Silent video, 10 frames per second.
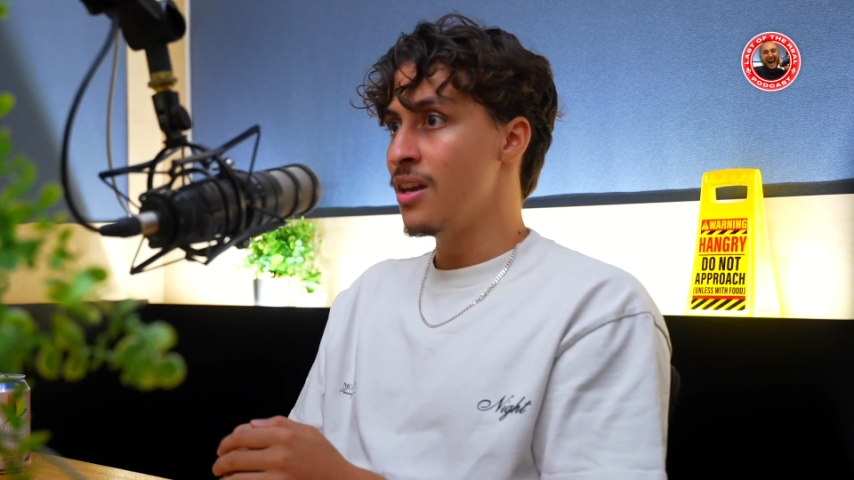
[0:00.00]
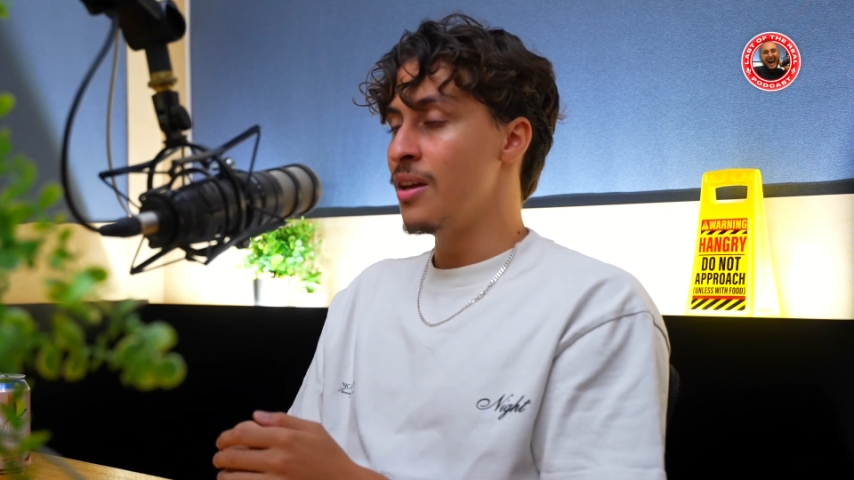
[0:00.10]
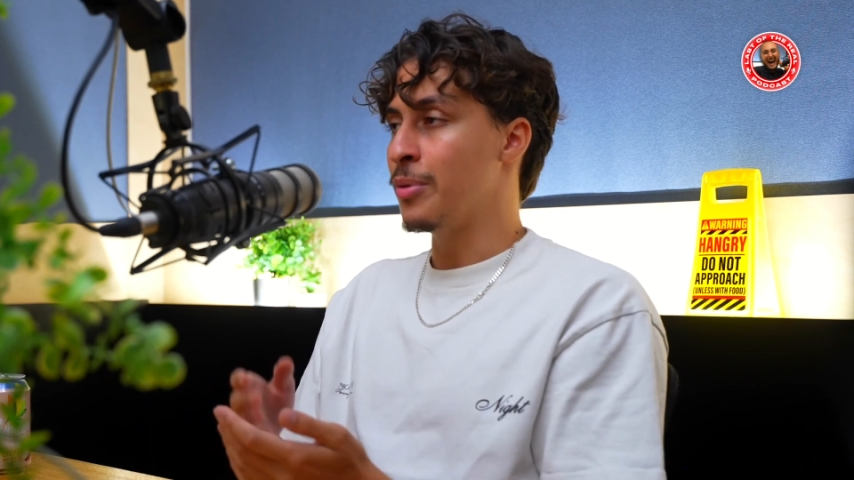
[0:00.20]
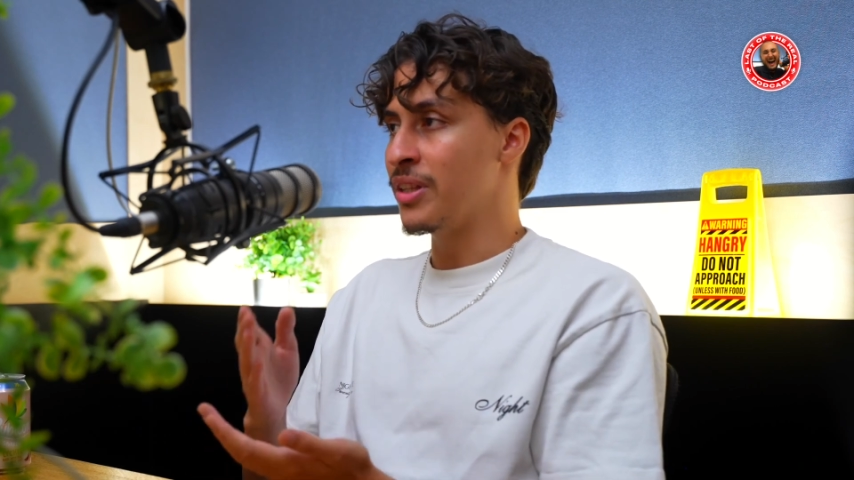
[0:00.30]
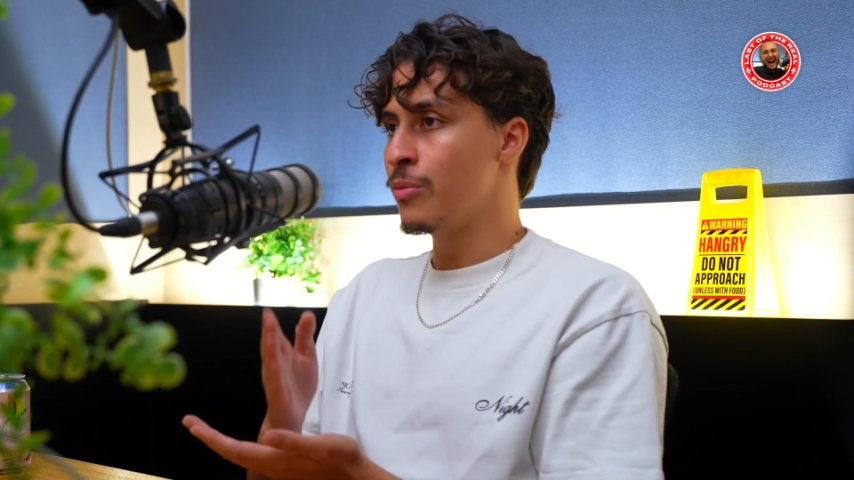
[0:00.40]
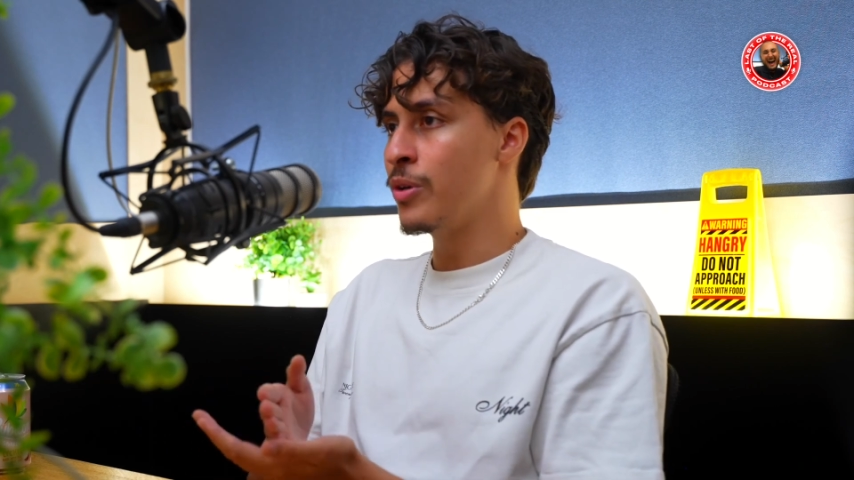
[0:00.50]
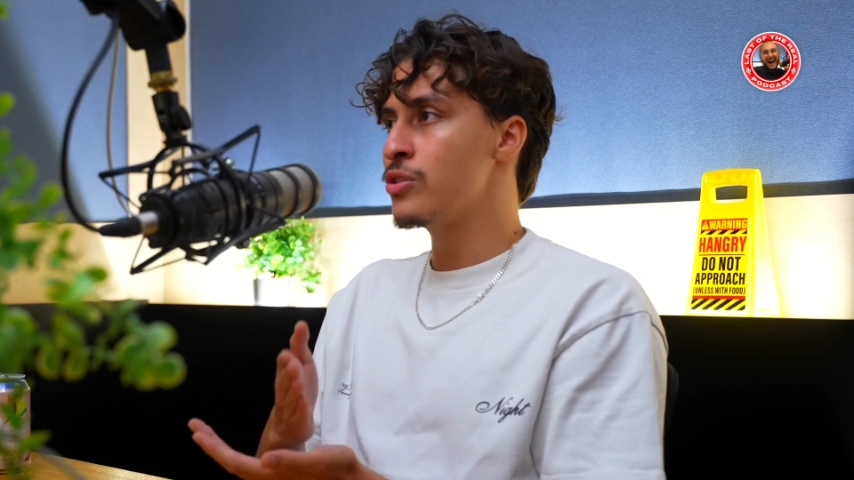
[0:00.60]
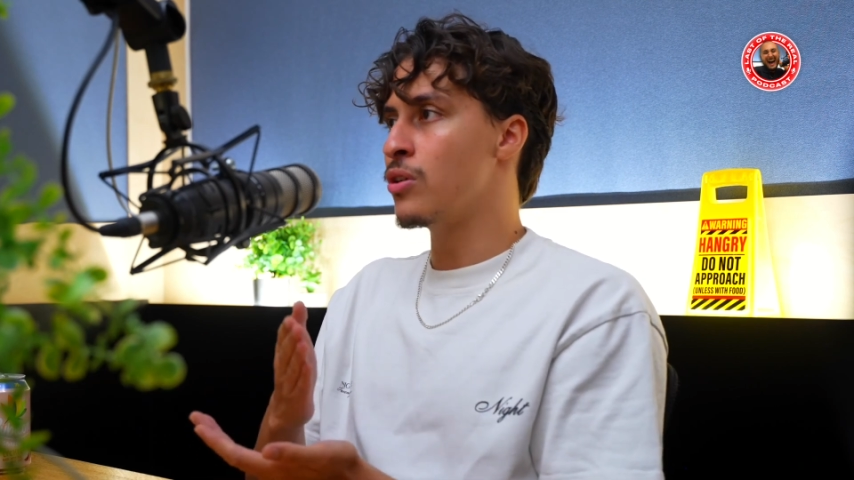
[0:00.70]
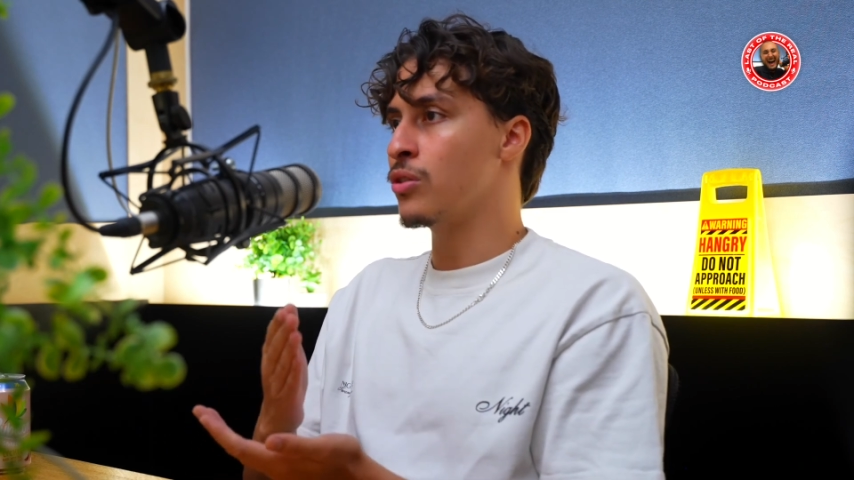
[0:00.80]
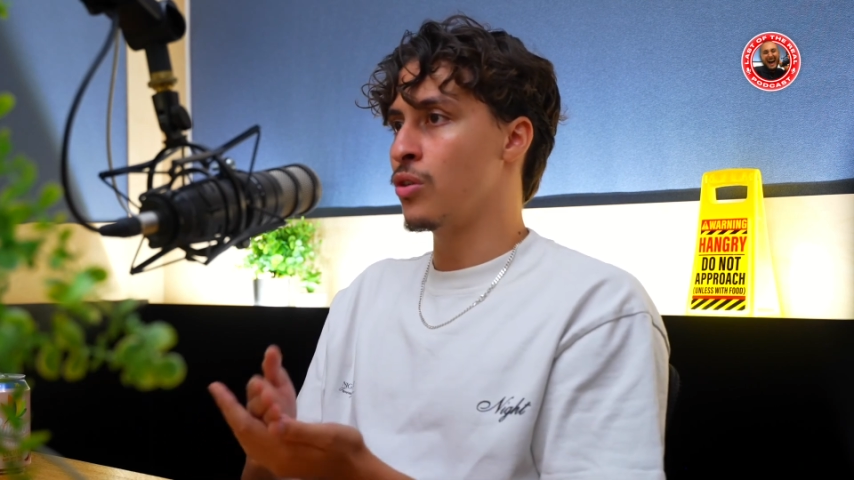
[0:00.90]
But then when you
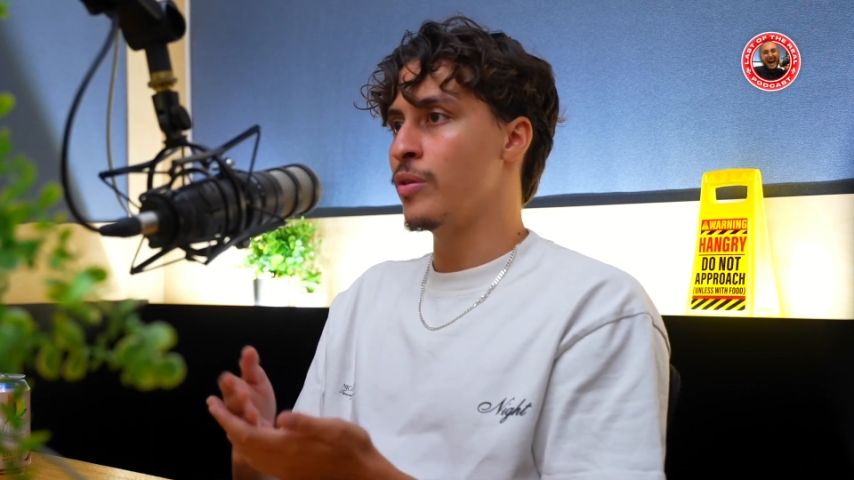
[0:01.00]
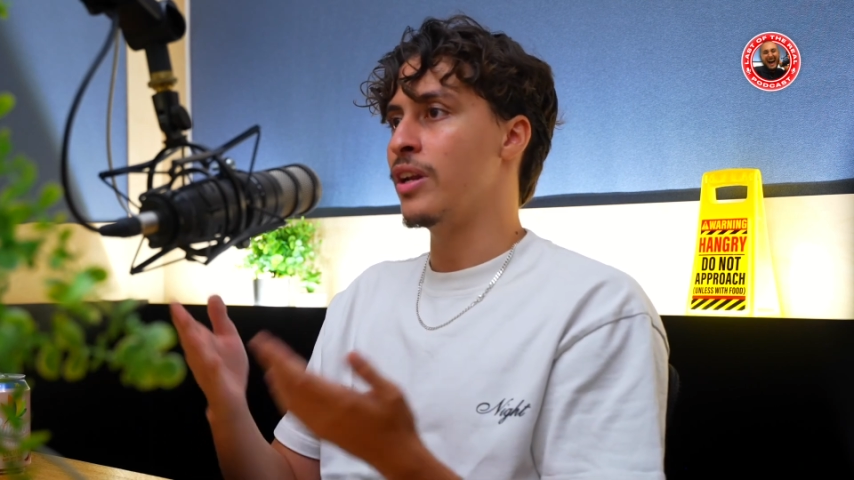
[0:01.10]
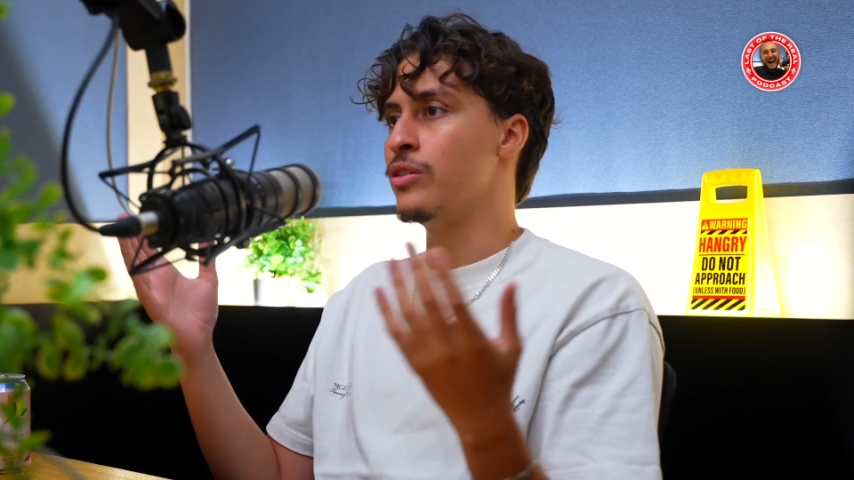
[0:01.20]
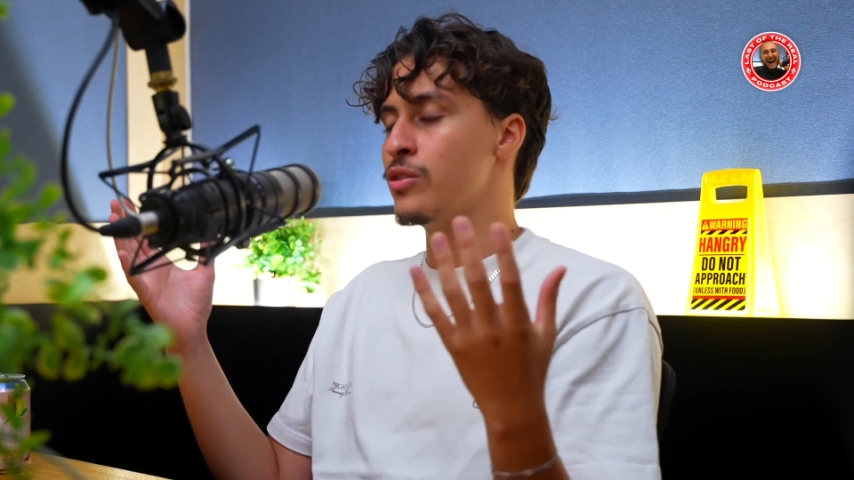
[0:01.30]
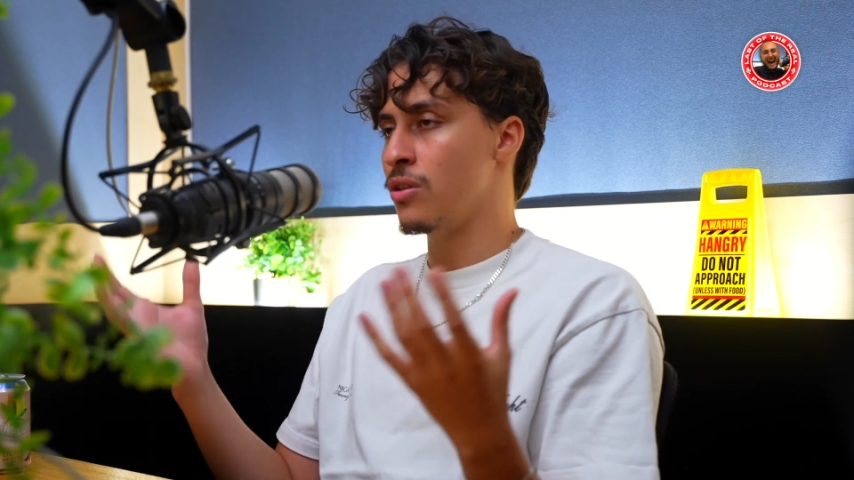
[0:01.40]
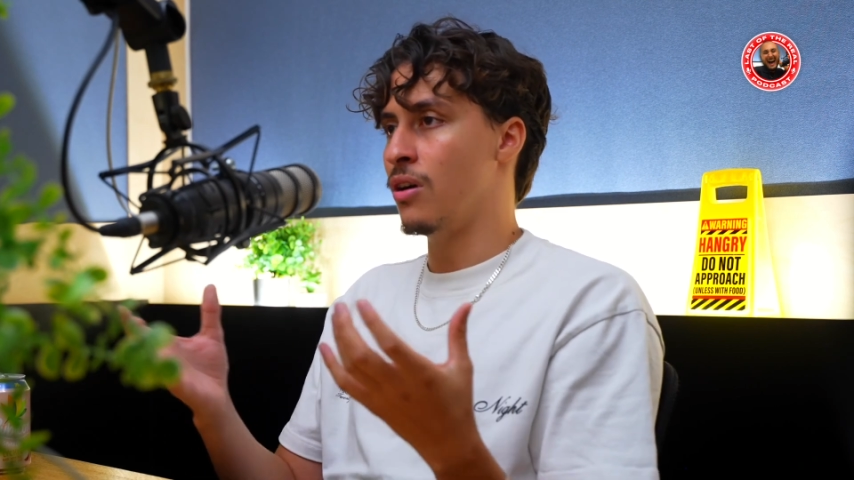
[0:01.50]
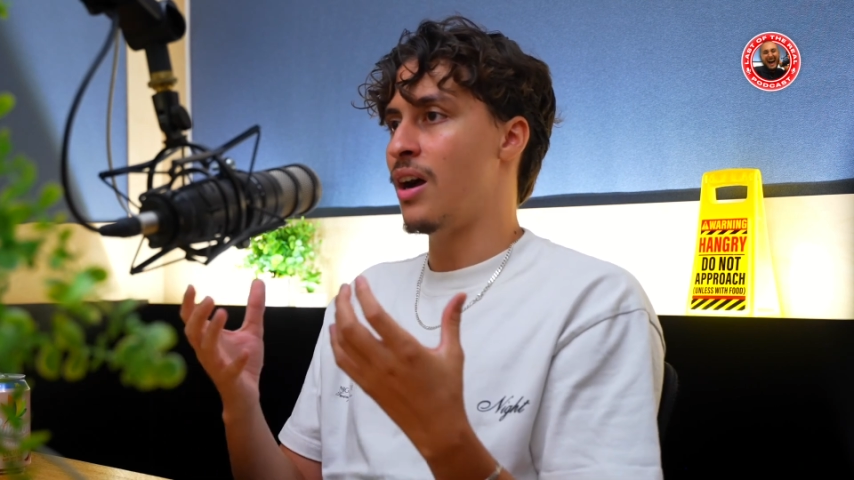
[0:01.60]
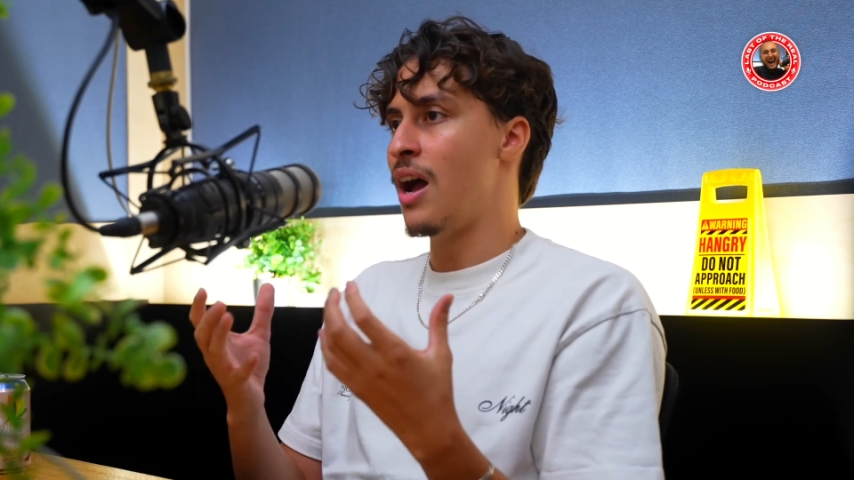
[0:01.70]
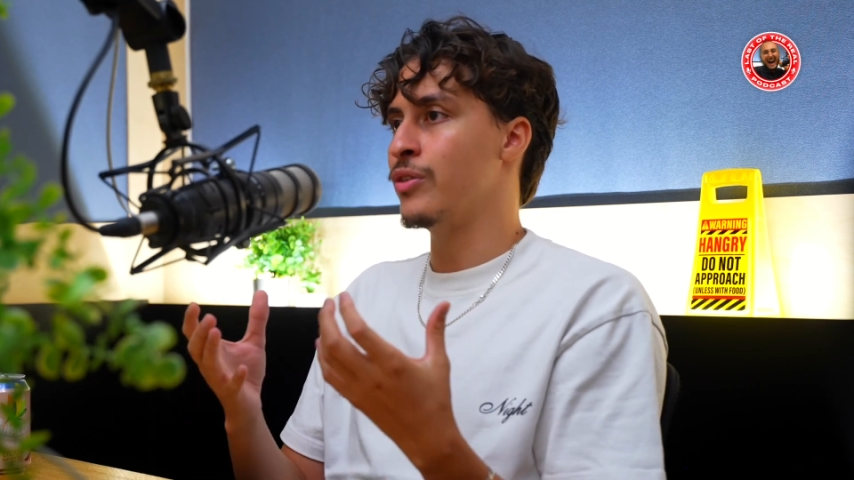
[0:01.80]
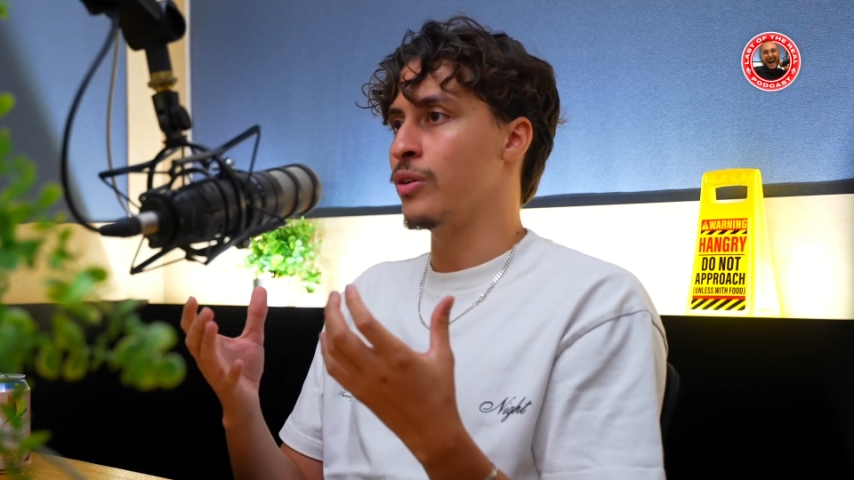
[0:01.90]
start growing and you start
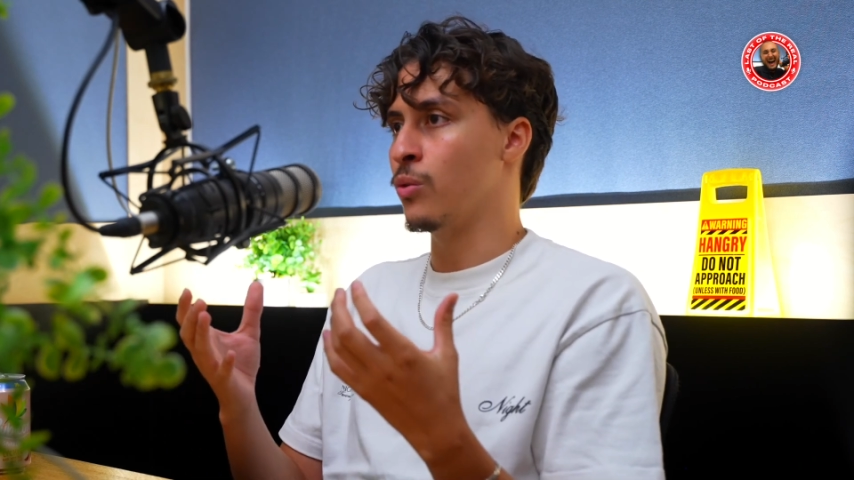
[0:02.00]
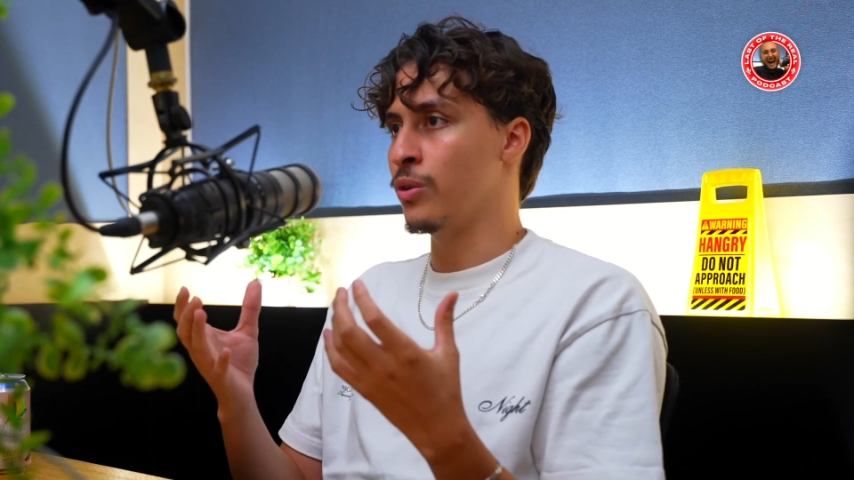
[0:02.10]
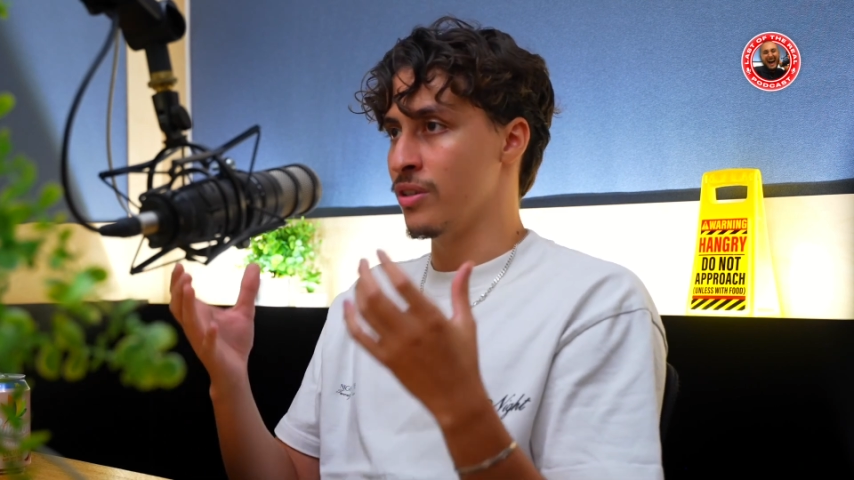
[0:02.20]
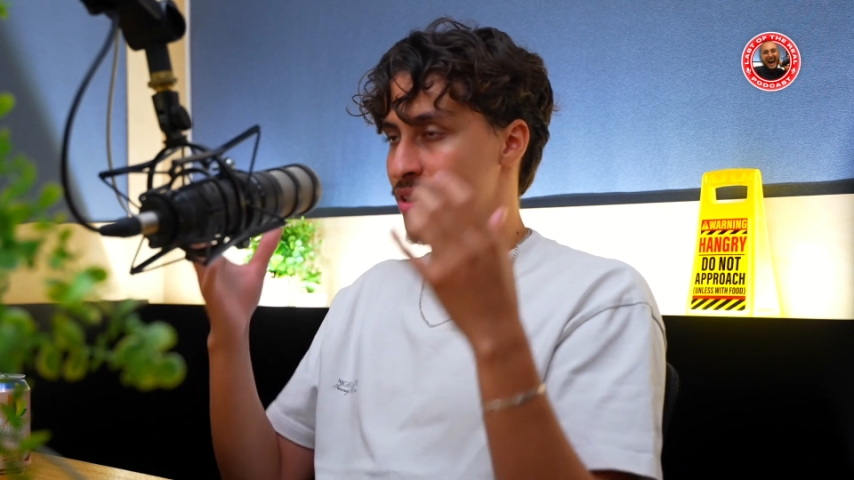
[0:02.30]
having an audience,